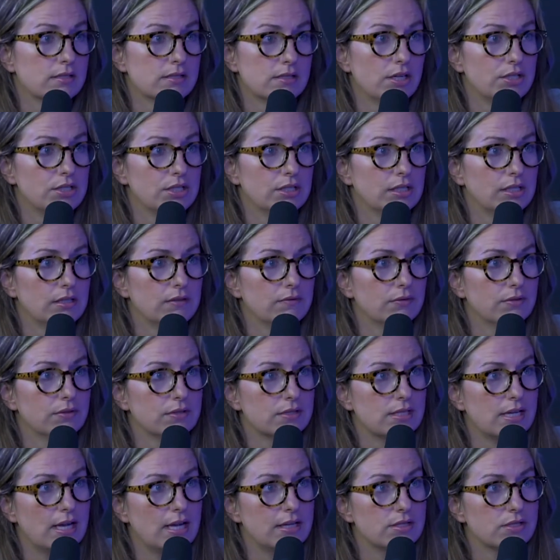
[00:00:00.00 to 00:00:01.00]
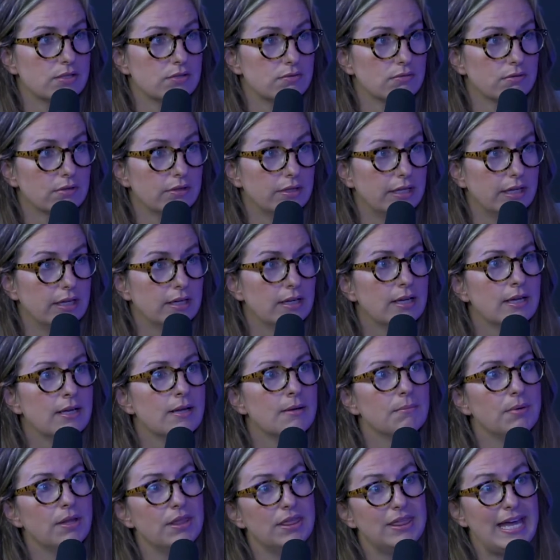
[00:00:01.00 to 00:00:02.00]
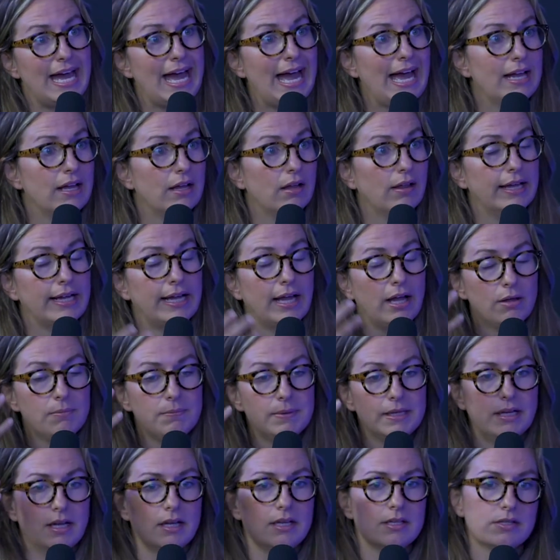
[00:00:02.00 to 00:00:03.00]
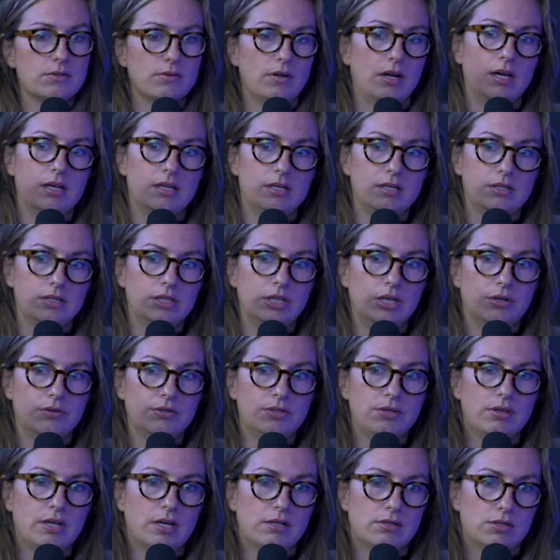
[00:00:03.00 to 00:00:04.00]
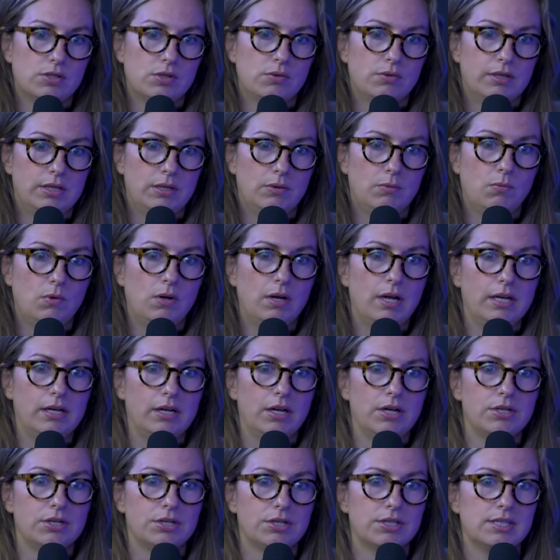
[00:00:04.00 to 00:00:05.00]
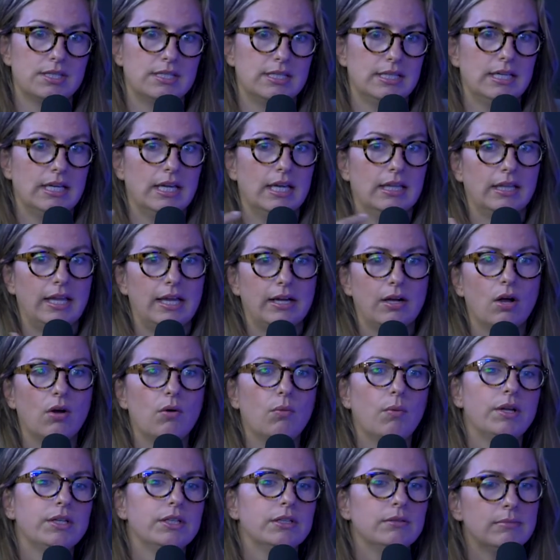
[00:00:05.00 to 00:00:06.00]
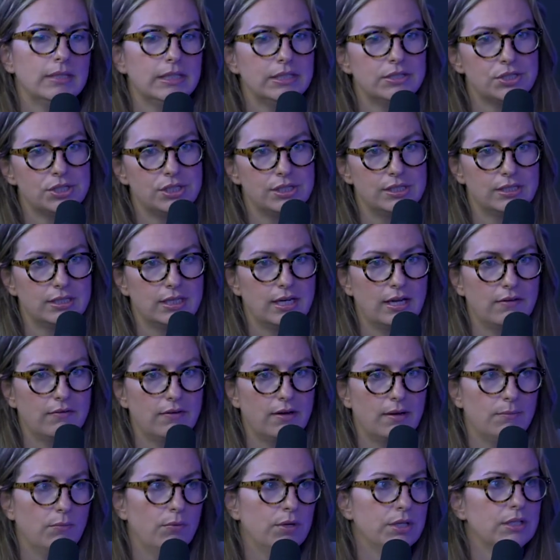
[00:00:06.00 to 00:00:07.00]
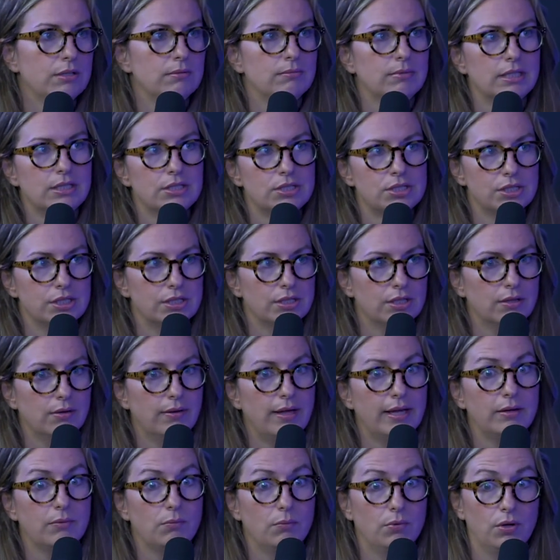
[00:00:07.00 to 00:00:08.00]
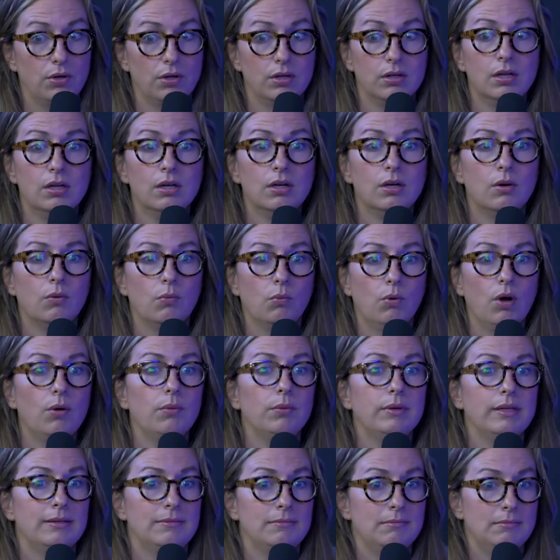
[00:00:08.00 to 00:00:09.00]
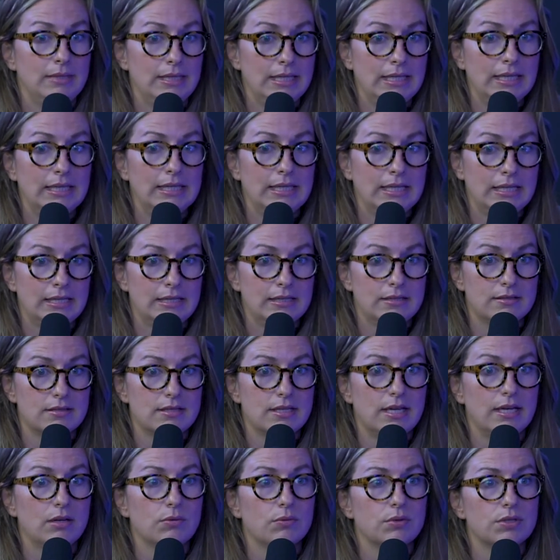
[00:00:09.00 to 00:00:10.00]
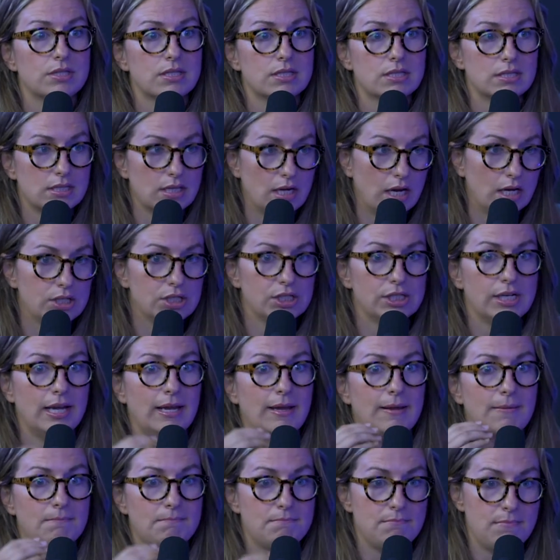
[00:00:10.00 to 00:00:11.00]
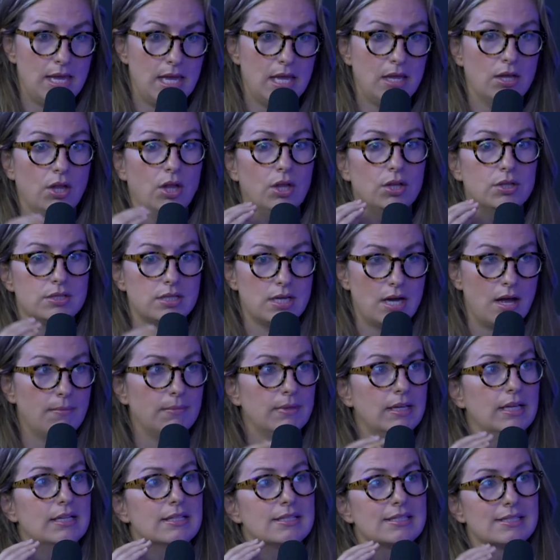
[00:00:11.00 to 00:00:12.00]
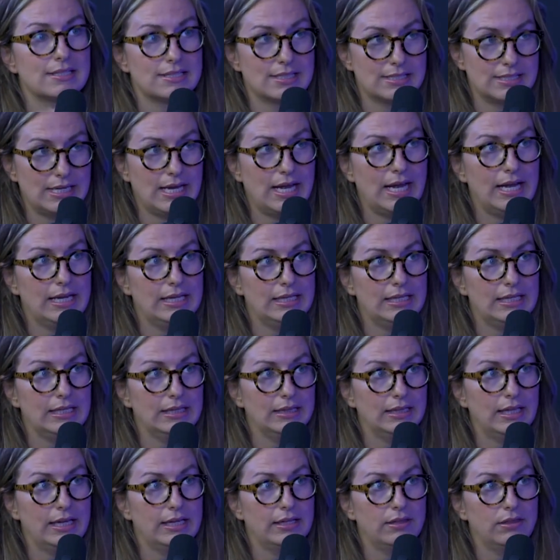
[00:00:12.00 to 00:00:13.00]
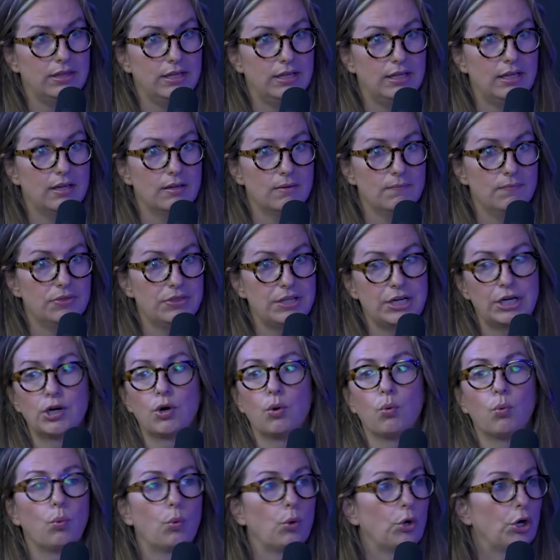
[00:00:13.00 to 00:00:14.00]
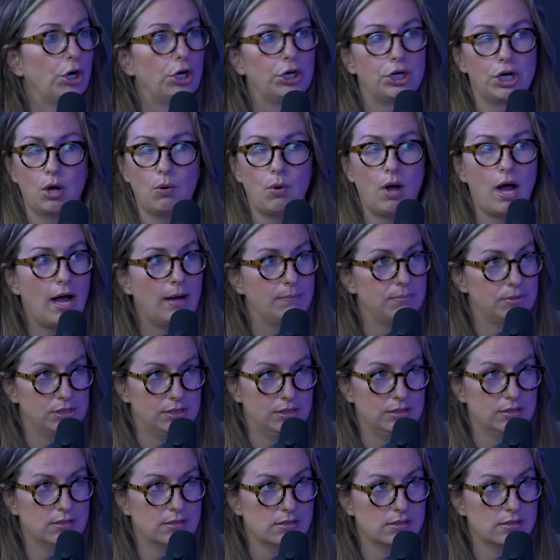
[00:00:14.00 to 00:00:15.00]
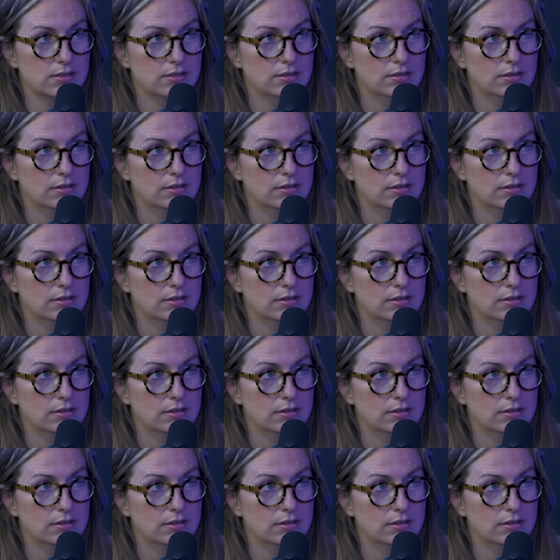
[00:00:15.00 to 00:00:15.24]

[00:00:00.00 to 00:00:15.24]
such an evil, terrible, sad story, but that like helping us on, 2021 understand like, oh, what do you mean she didn't have, what do you mean she could, like, well, what we mean is that it was such a male dominated society, like that there were no options.